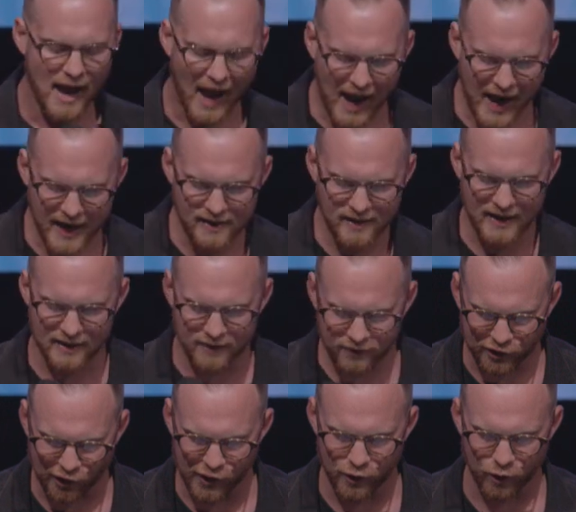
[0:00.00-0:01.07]
Eight
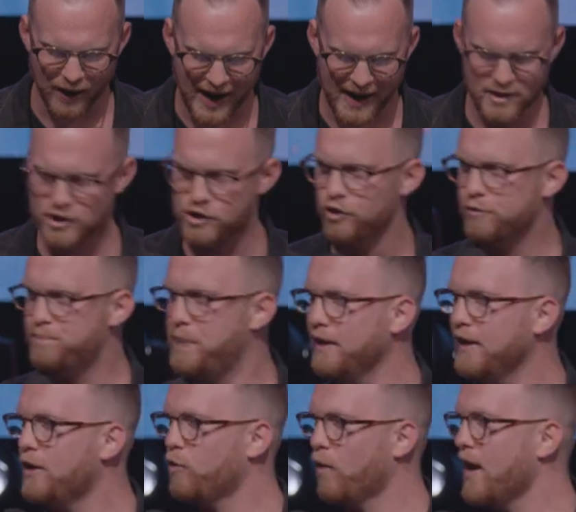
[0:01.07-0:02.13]
internal attitudes.
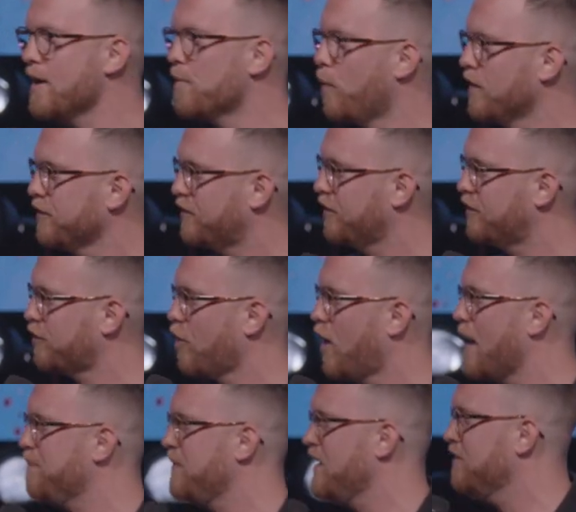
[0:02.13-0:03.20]
Billy Graham once
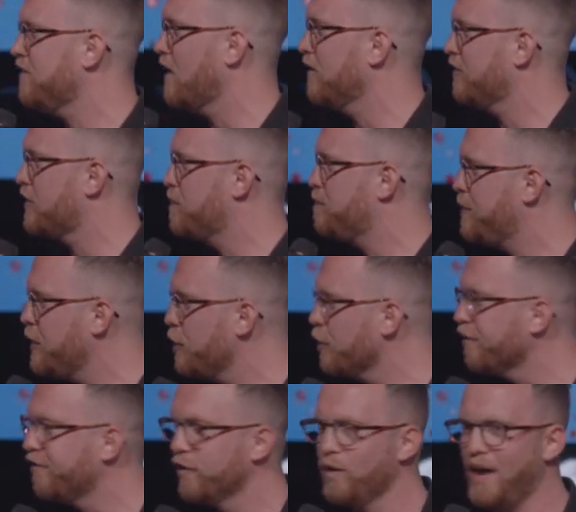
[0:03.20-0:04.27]
described these as the
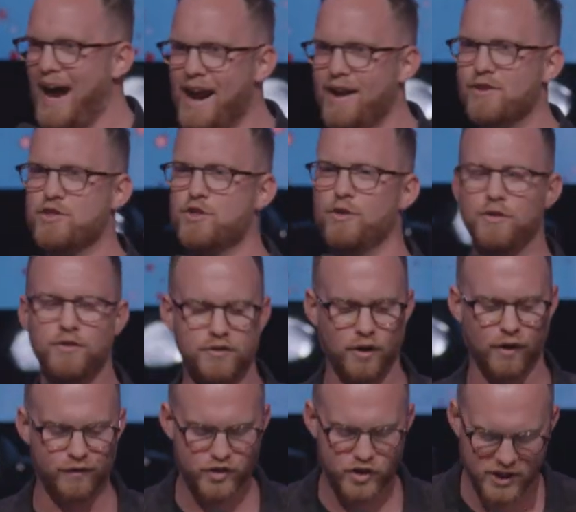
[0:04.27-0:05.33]
beautiful attitudes
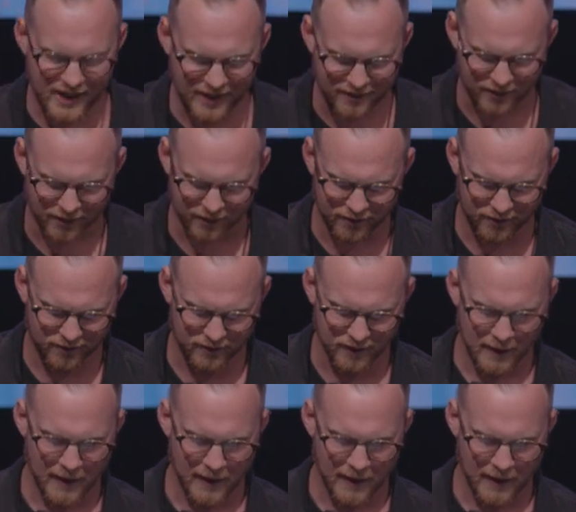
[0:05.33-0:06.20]
of Jesus.